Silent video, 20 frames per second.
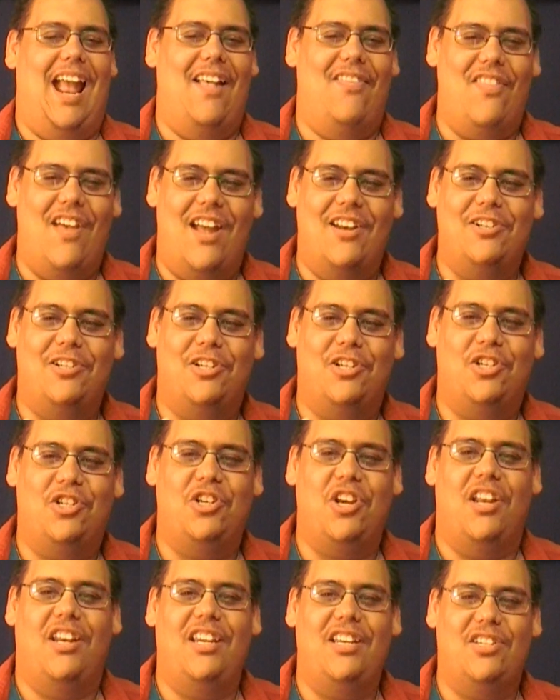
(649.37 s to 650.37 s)
and that
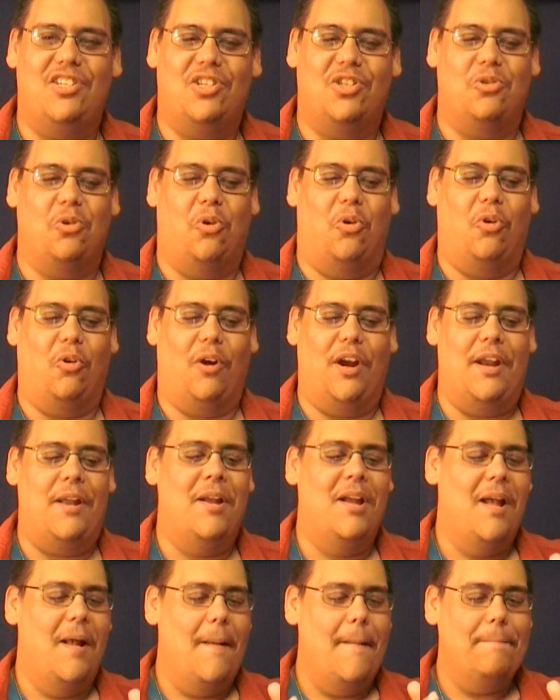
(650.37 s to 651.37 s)
shitty story
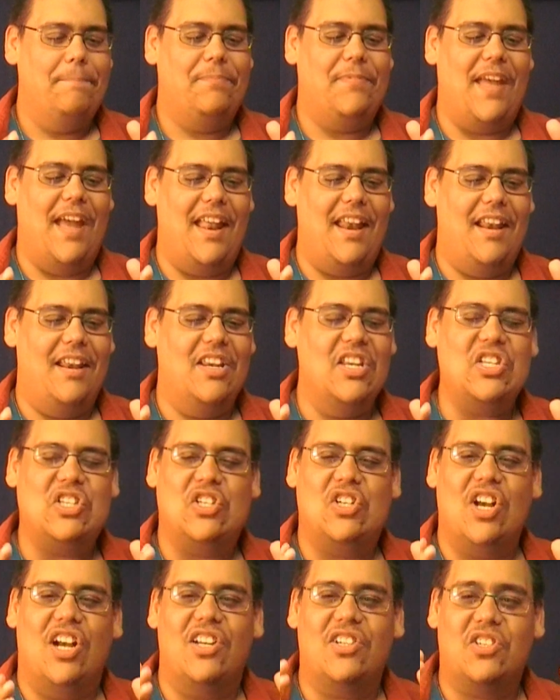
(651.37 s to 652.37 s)
that
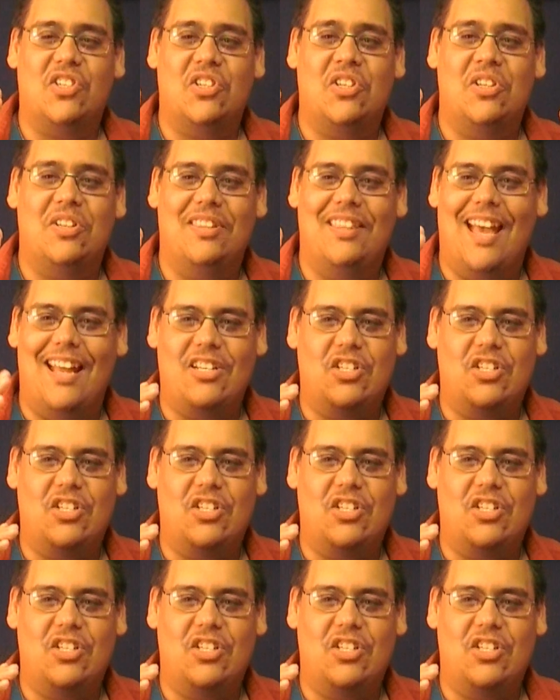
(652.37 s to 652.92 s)
just